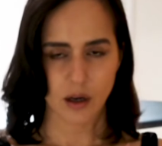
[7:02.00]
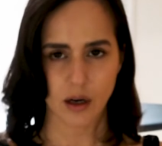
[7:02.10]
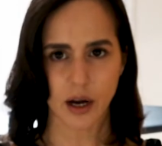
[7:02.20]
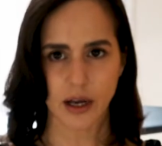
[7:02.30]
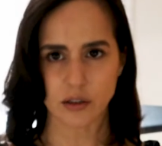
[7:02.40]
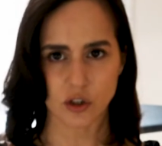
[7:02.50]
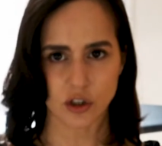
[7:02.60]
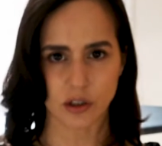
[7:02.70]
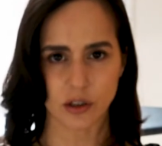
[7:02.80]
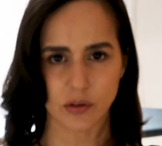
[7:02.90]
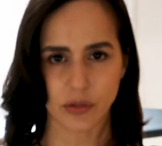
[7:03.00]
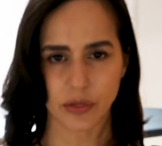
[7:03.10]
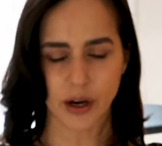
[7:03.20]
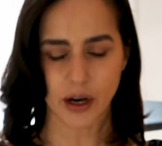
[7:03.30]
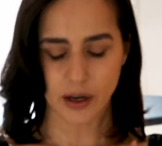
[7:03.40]
I had a shirt
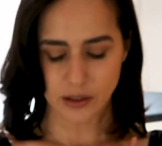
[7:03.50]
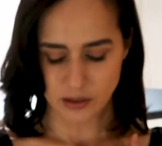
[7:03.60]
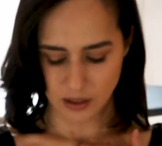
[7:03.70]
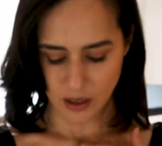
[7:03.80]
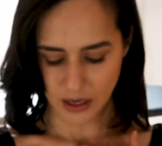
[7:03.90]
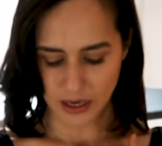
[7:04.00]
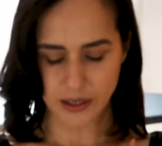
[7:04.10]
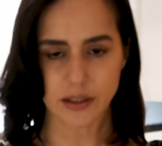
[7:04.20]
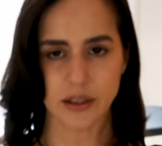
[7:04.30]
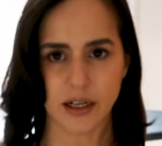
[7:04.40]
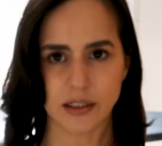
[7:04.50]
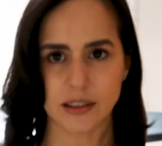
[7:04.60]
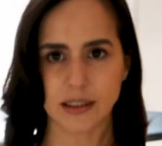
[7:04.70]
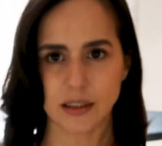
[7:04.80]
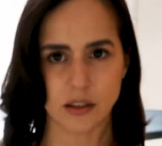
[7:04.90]
that had a
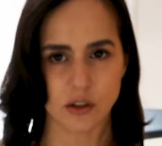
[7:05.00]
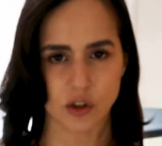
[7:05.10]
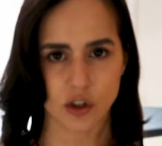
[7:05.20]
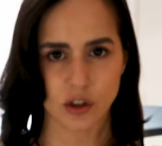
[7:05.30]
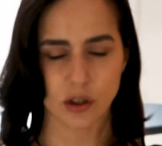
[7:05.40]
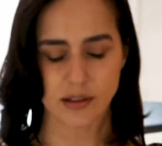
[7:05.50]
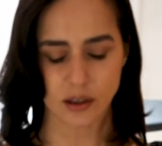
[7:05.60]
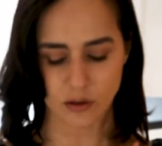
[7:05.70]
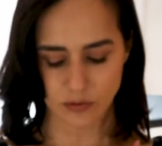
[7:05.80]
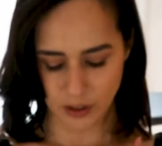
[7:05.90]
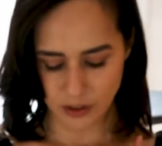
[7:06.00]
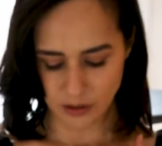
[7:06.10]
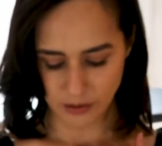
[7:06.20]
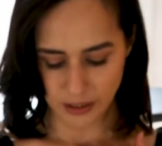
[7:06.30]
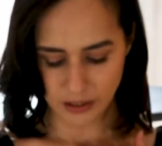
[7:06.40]
19-inch center
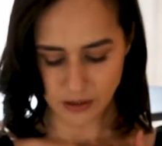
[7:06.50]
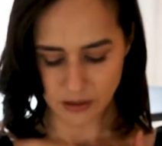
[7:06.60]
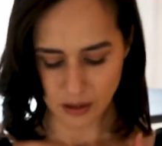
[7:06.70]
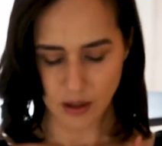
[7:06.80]
front length